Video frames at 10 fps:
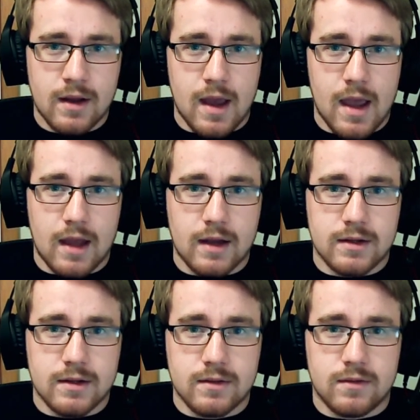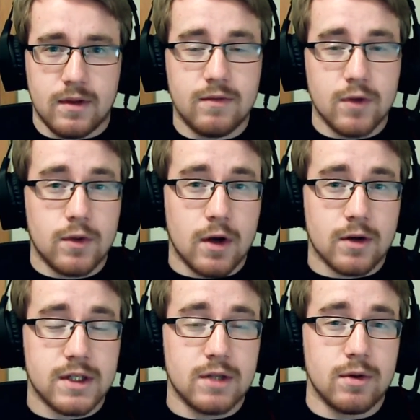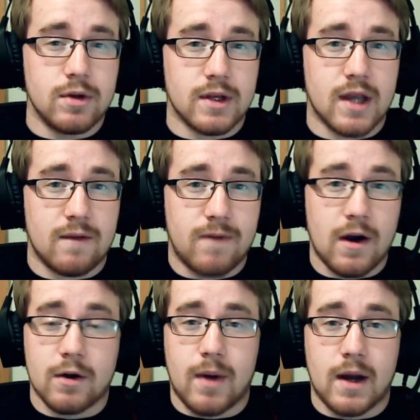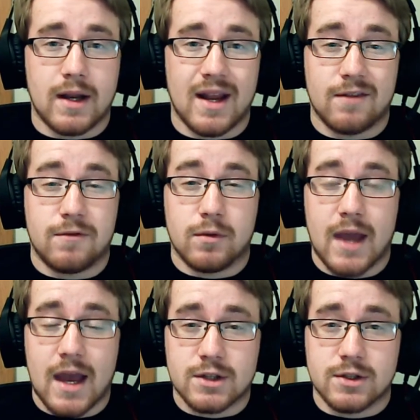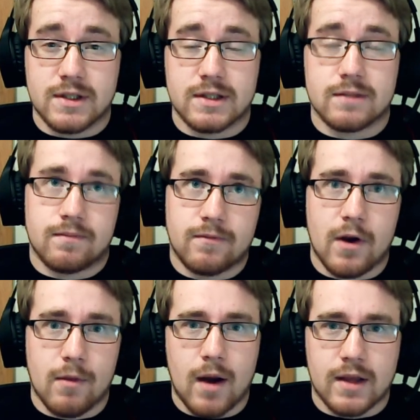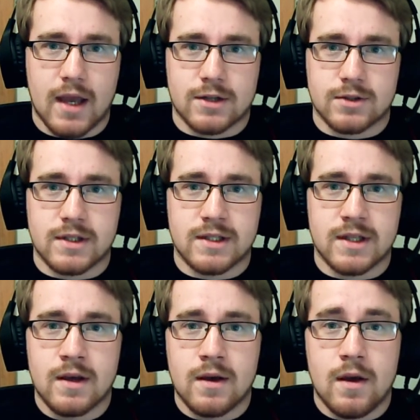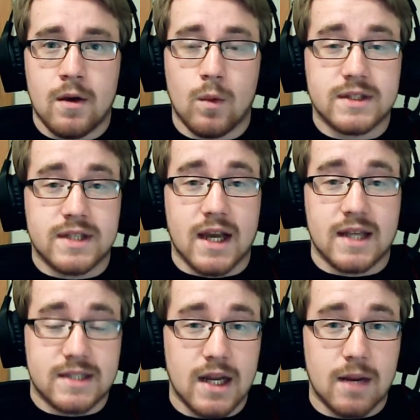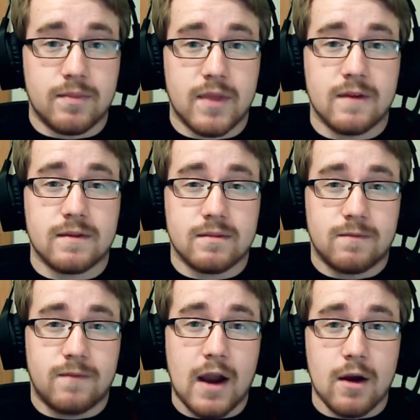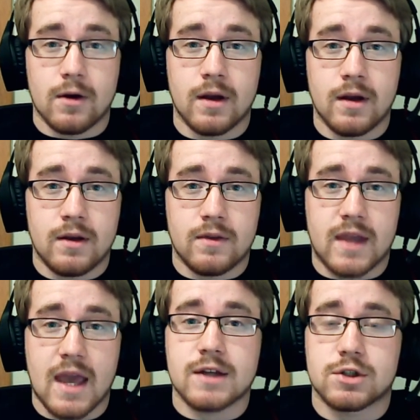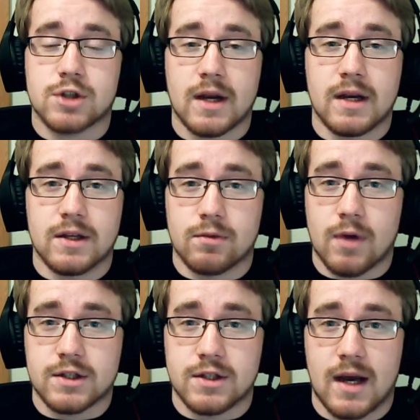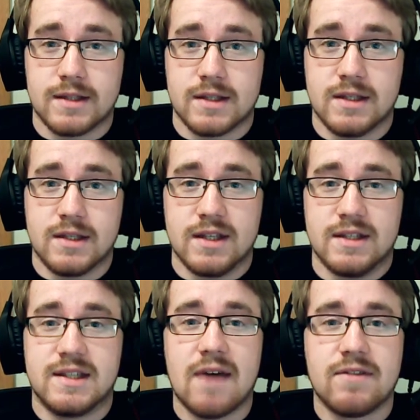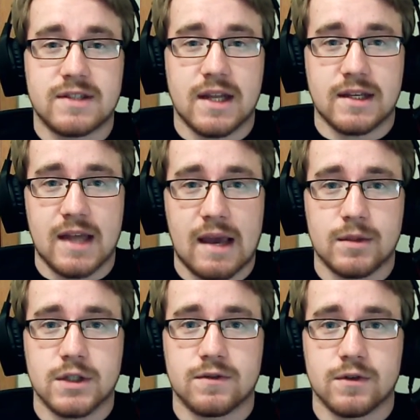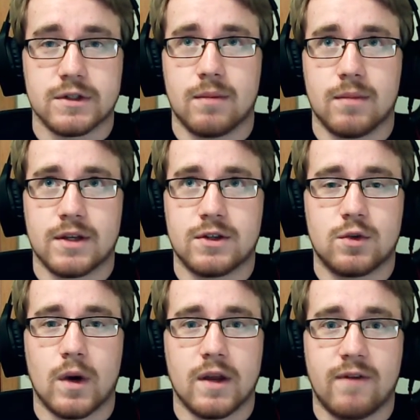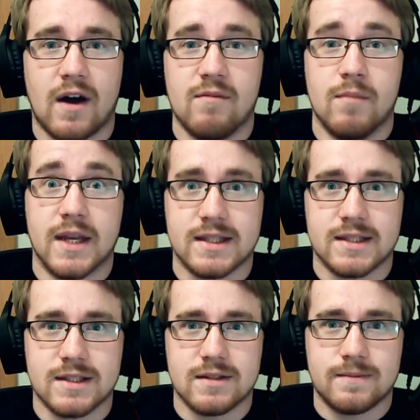and even though the artillery unit got fired upon and had a few casualties, a fair amount of casualties, once they got set up, they fired the canister shot into the Russian lines and did devastating damage for something like 25 minutes.